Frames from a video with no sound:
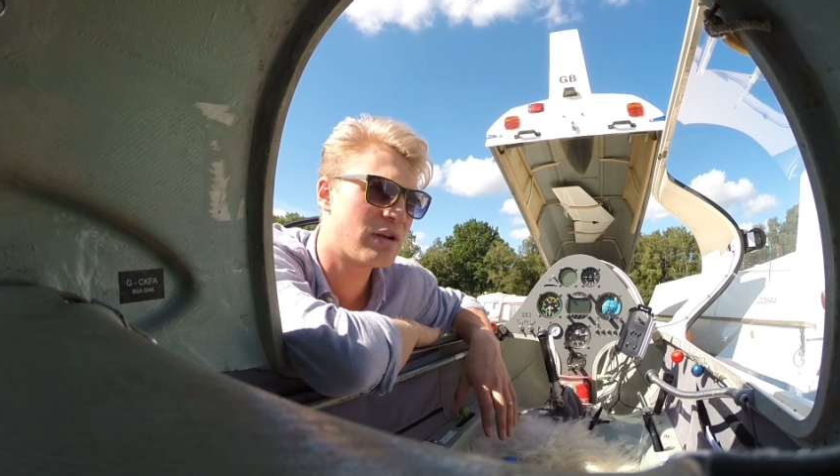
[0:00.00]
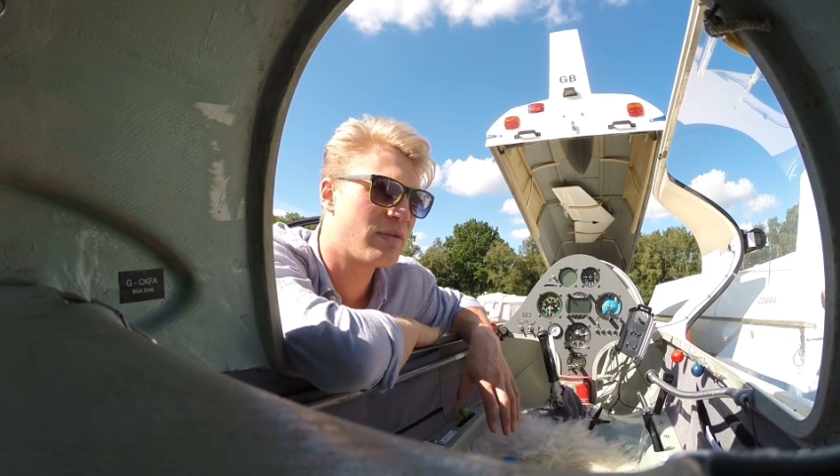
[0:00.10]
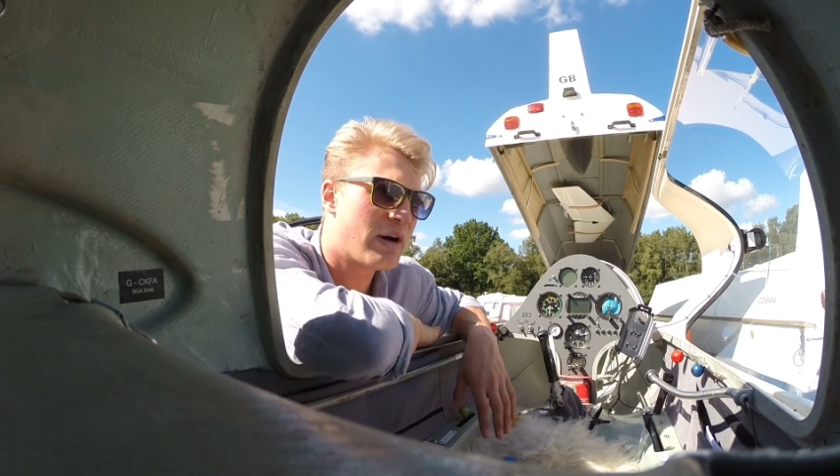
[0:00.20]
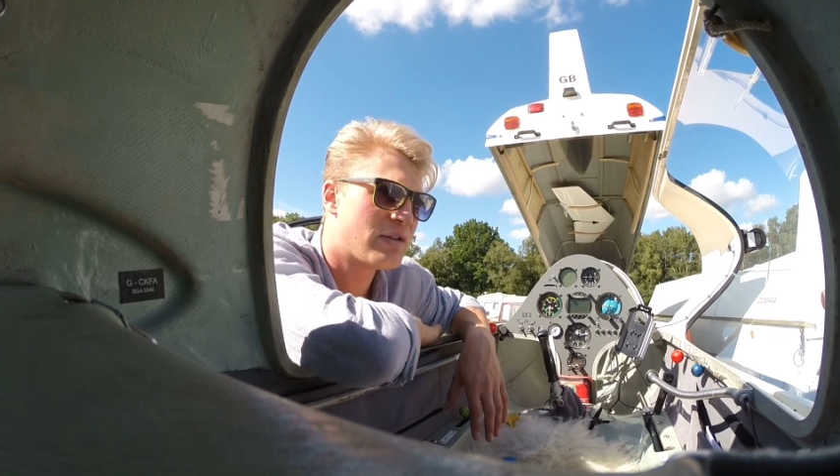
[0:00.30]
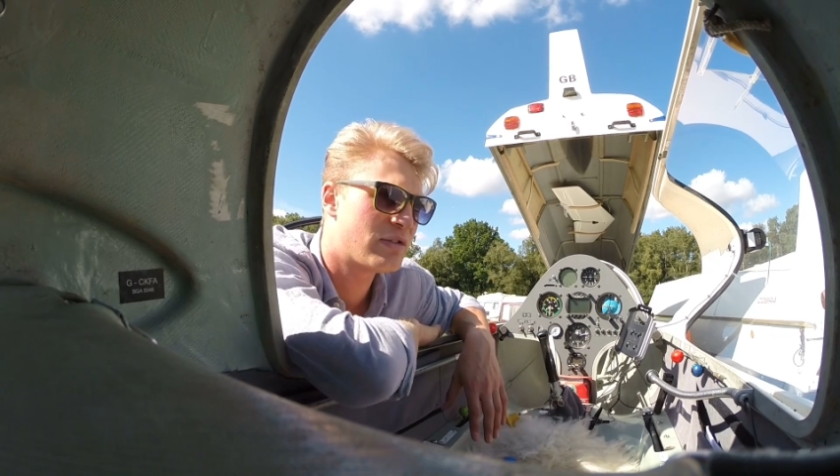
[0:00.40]

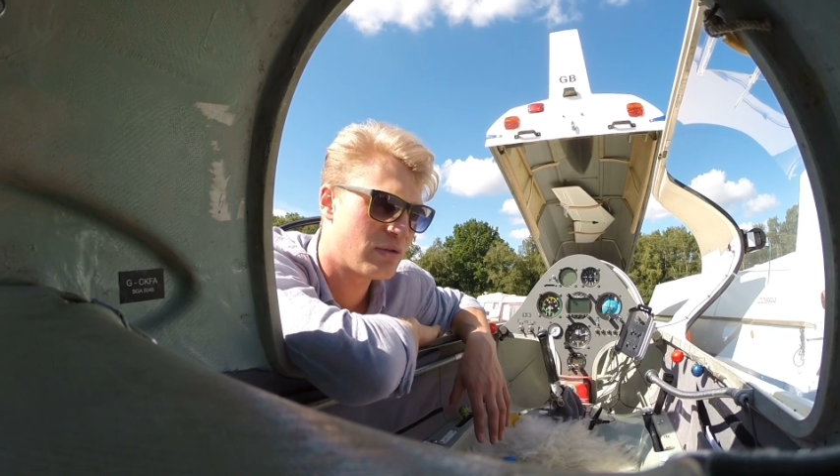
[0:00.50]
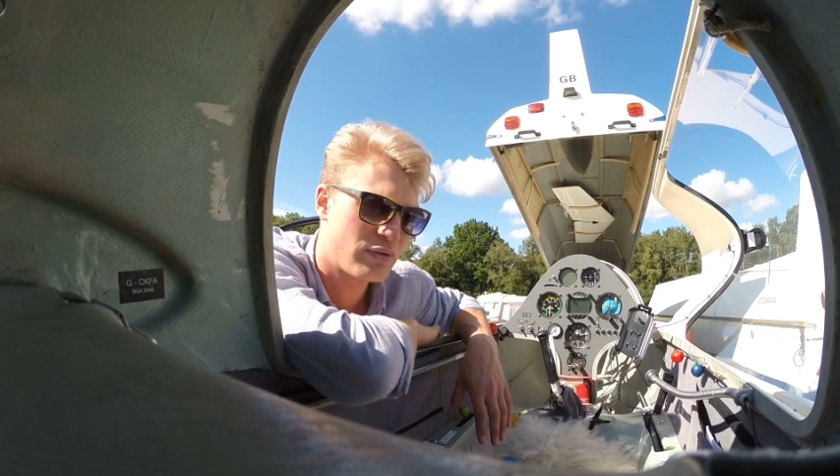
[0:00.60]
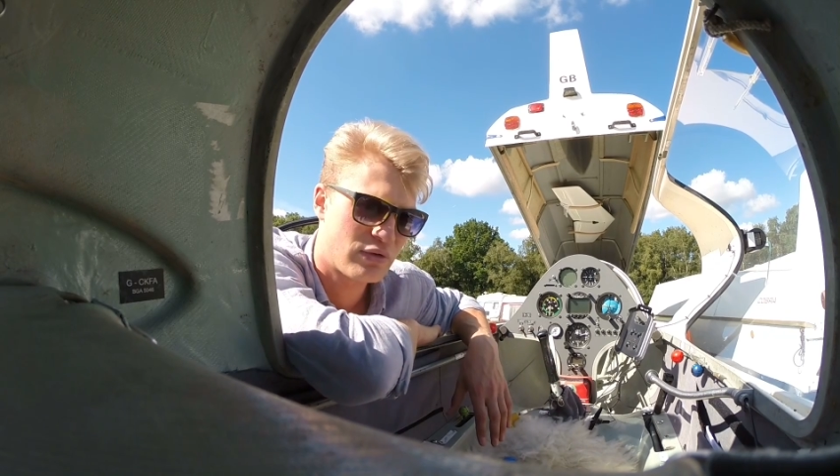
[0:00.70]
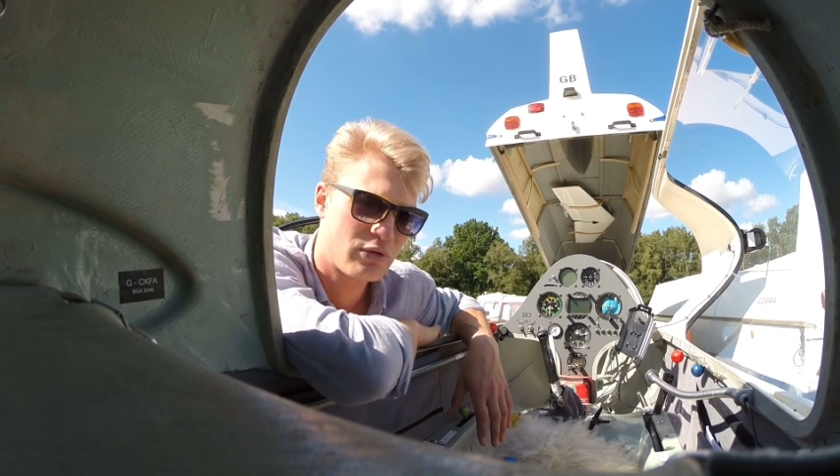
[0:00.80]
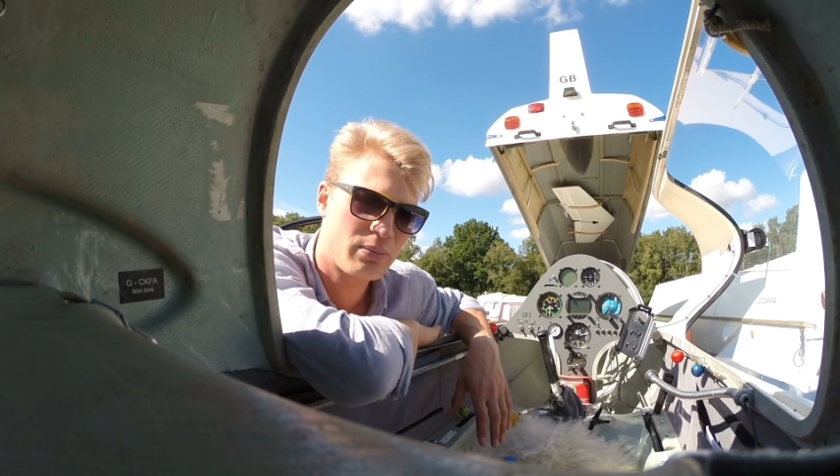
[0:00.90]
devices
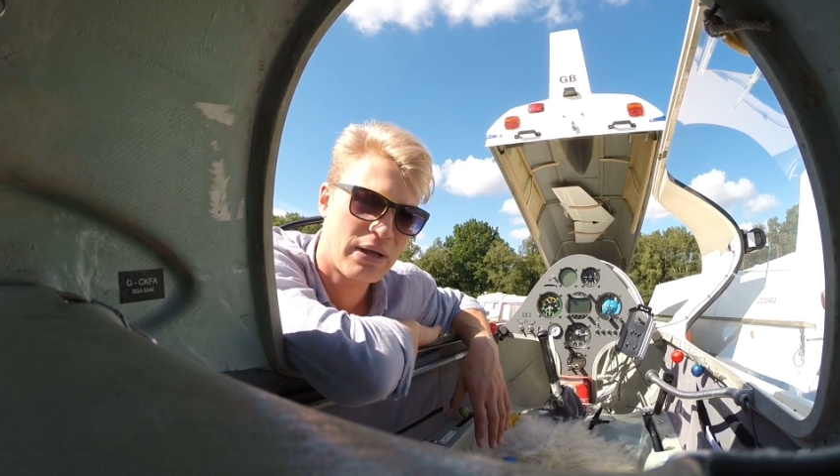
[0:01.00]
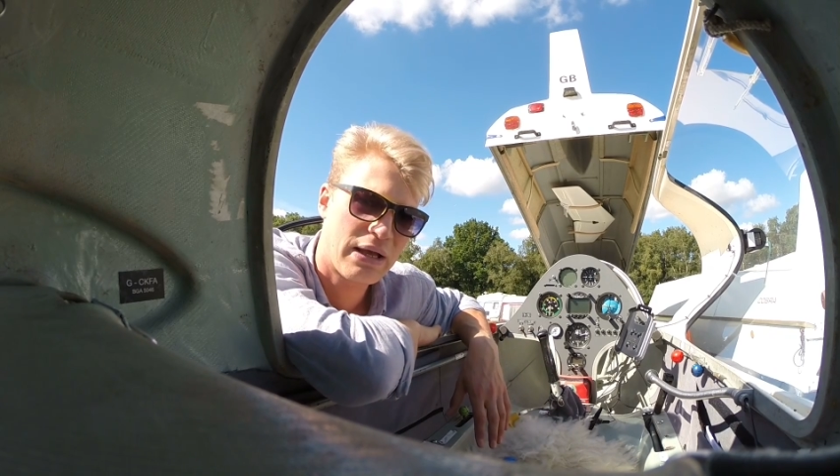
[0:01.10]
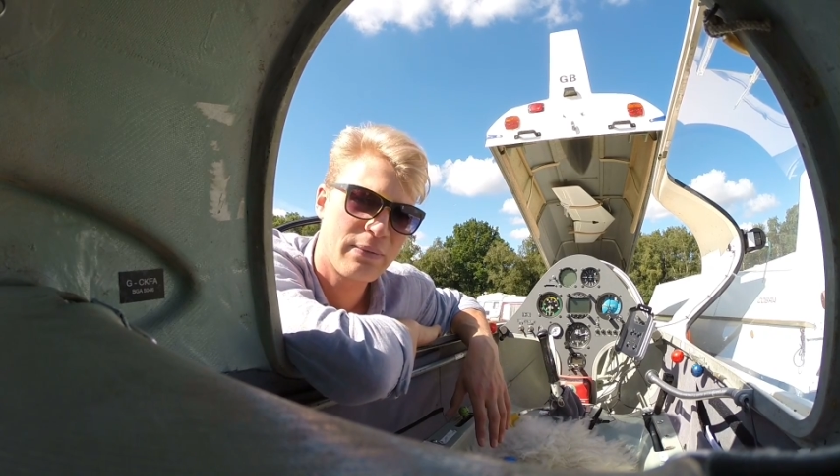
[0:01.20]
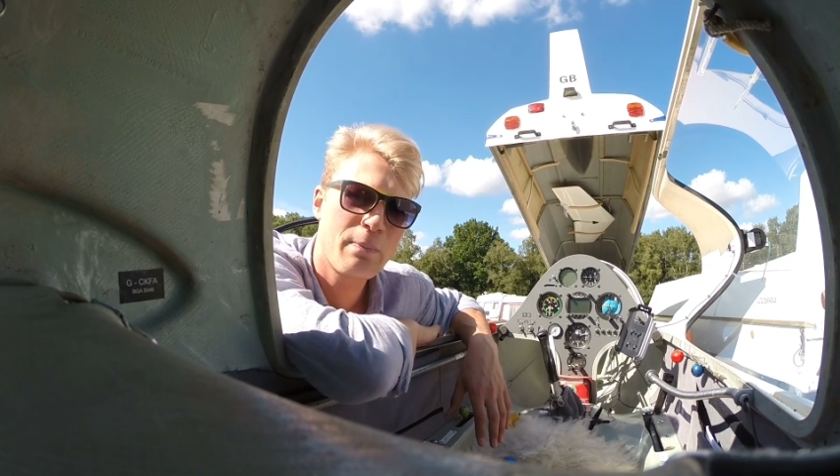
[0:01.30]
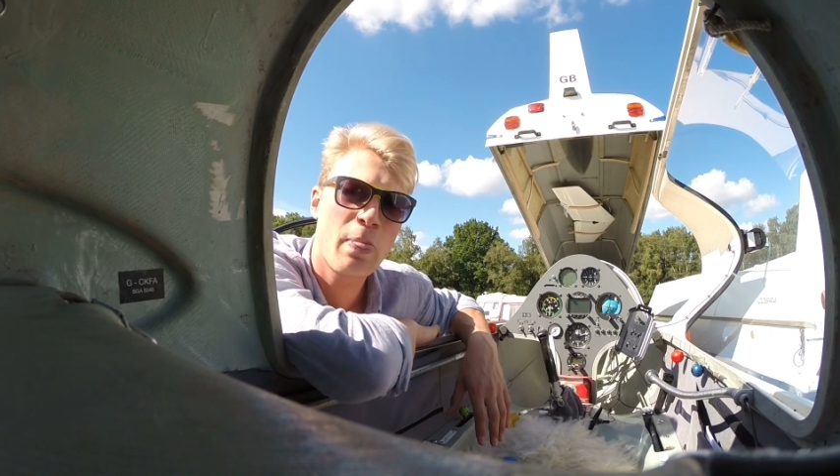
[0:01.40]
of this
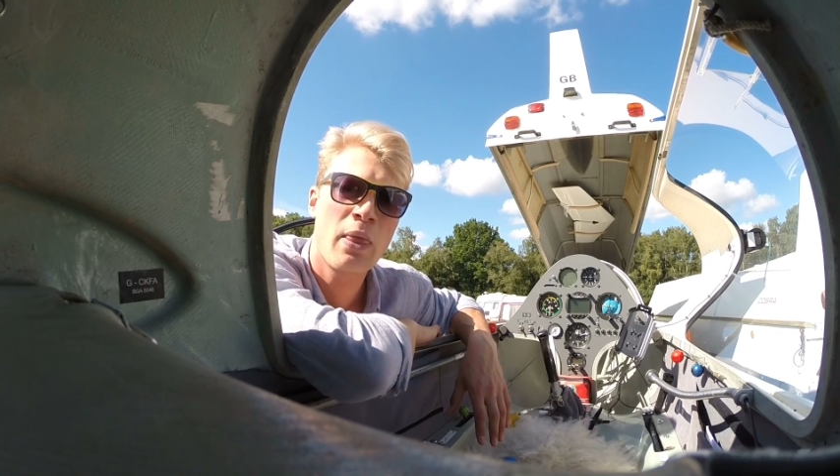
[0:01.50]
plane